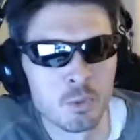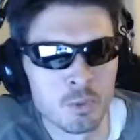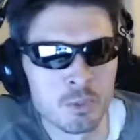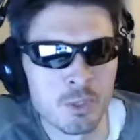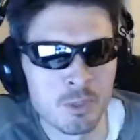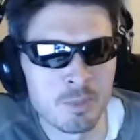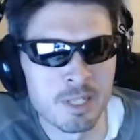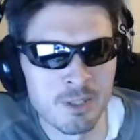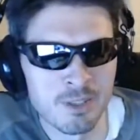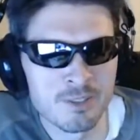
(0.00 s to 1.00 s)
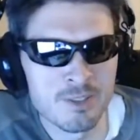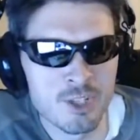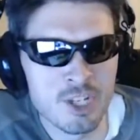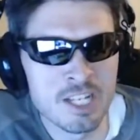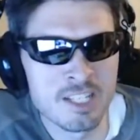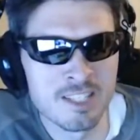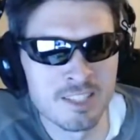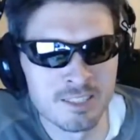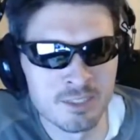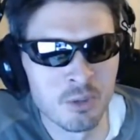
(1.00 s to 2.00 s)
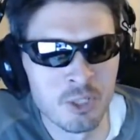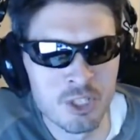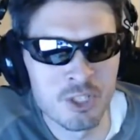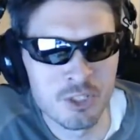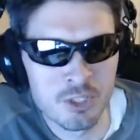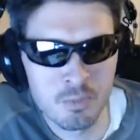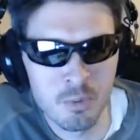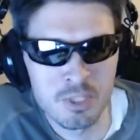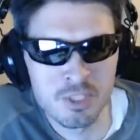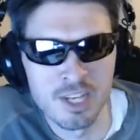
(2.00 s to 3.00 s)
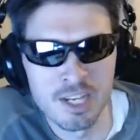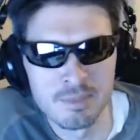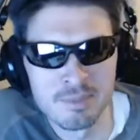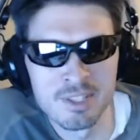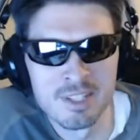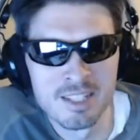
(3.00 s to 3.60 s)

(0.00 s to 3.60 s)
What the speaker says: You were talking about cheats and glitches in sports games.